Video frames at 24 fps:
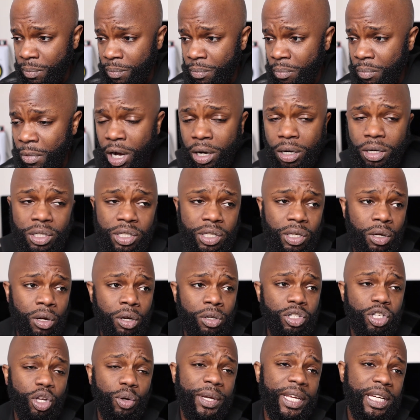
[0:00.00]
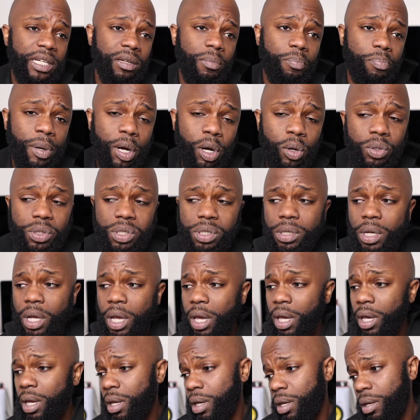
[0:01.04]
Marcus Alonso hit the post.
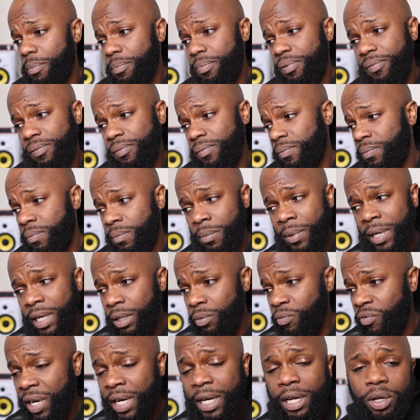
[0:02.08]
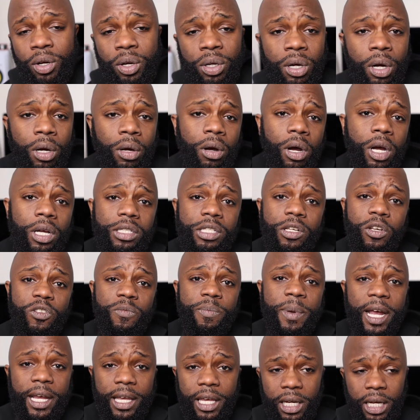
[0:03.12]
We really could have got ourselves
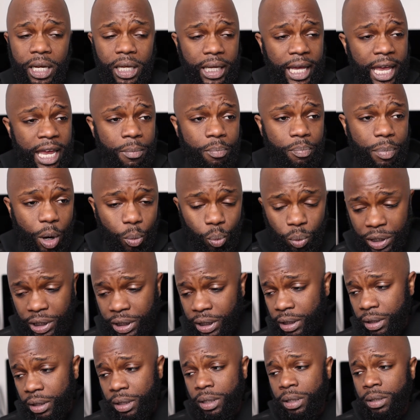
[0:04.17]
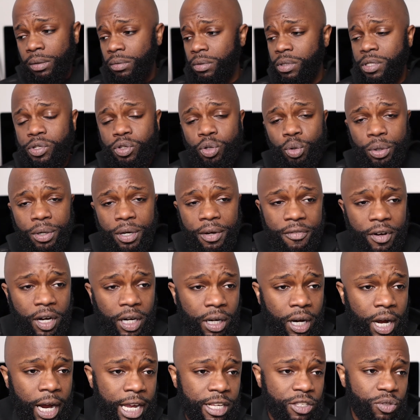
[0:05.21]
back in the game, but we didn't. Story of our
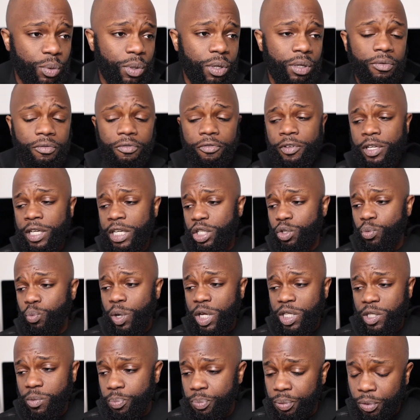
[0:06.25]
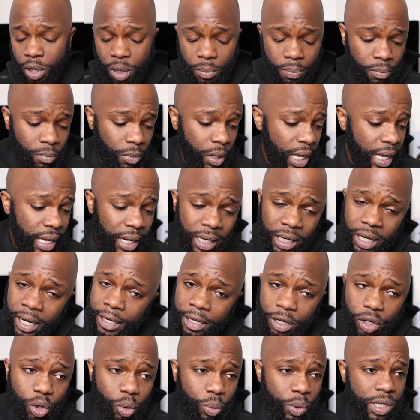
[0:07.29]
lives, we couldn't finish. West Brom,
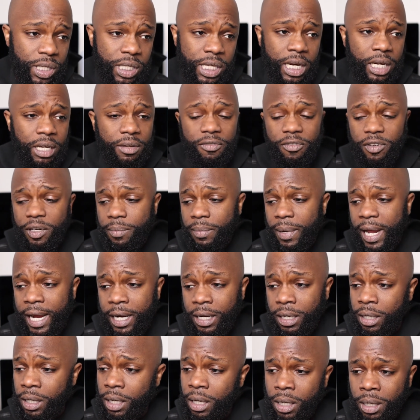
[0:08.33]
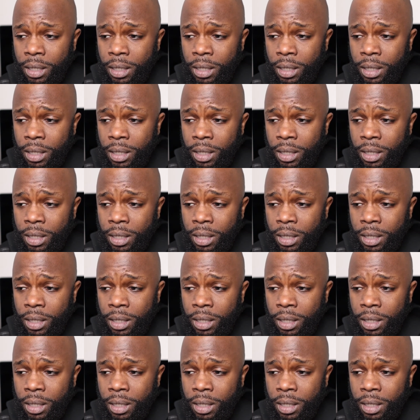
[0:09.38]
clinical as anything, man.